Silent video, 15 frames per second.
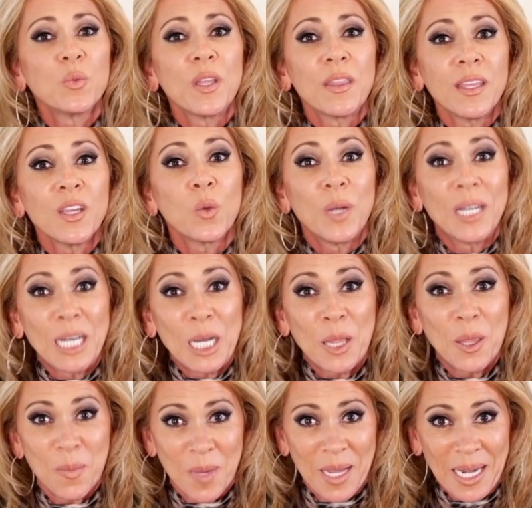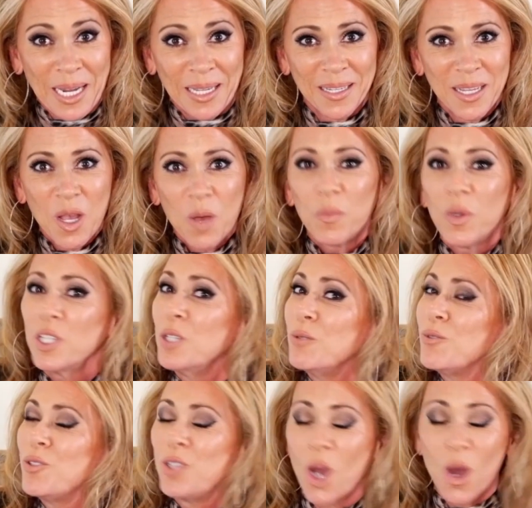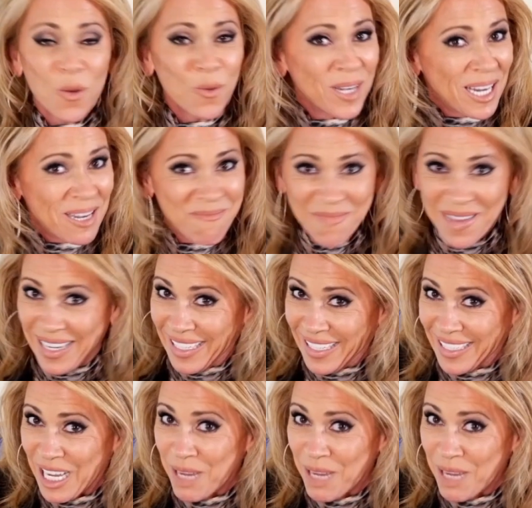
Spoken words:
we think we need the money, but you don't need money.